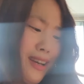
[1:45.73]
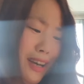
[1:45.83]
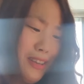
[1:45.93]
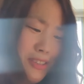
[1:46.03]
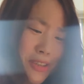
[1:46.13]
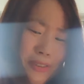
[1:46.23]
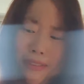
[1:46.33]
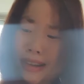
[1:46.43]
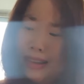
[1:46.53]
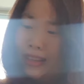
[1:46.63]
I don't
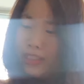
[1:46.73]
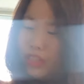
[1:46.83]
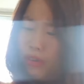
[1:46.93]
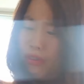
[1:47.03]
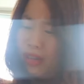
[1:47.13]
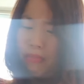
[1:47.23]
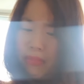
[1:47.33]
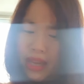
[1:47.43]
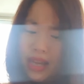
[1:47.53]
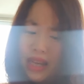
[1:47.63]
know. So let
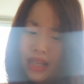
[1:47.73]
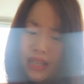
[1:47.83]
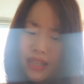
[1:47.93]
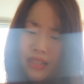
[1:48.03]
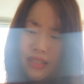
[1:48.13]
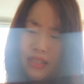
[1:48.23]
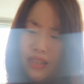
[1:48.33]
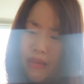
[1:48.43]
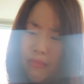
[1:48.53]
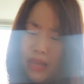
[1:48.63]
me ask.
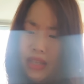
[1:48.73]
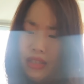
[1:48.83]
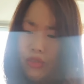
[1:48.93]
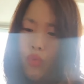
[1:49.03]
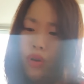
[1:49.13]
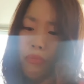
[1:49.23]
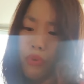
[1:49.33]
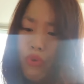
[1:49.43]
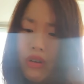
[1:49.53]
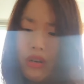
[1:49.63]
Let me ask one
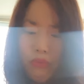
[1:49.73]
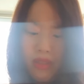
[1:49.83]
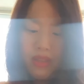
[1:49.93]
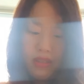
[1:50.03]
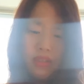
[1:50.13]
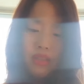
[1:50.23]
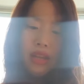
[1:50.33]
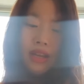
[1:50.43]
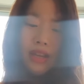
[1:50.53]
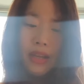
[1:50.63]
more with this
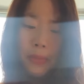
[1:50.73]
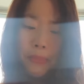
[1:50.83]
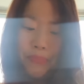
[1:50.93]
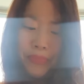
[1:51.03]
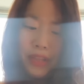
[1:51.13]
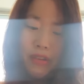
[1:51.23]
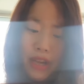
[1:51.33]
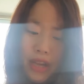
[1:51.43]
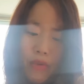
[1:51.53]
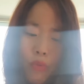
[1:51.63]
deck.
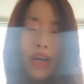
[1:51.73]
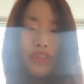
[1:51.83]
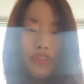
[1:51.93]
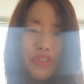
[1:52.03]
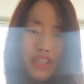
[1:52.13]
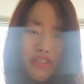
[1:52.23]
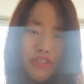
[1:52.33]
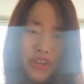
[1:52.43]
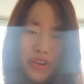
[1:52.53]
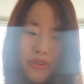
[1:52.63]
Okay. What do you need to
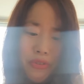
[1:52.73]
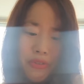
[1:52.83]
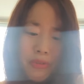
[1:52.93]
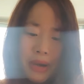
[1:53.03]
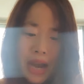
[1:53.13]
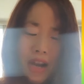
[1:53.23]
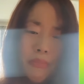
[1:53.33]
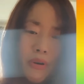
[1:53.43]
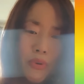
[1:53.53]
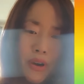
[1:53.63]
know? Pile
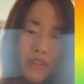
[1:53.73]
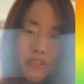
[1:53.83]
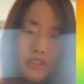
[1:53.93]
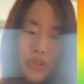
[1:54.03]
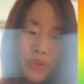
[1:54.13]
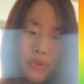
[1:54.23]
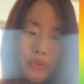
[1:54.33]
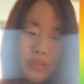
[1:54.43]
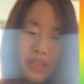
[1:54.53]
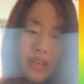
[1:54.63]
number one. Who
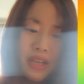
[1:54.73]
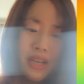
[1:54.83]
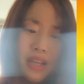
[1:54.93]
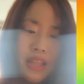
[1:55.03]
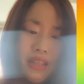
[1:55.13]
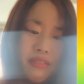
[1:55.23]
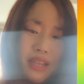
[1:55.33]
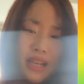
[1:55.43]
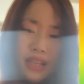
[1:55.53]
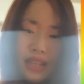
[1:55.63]
chose this
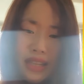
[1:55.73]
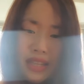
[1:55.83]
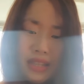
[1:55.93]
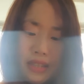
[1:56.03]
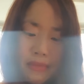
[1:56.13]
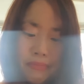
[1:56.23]
necklace?